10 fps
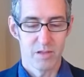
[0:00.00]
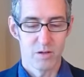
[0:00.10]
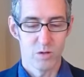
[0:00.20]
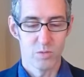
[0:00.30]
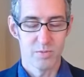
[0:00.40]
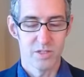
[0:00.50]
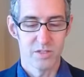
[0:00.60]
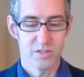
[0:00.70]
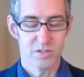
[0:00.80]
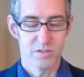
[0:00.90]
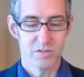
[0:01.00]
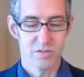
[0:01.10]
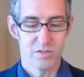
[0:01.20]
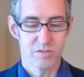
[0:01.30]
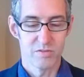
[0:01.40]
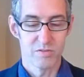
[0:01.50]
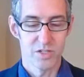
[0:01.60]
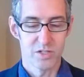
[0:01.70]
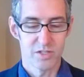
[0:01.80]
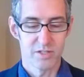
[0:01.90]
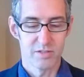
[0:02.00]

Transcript: open to vision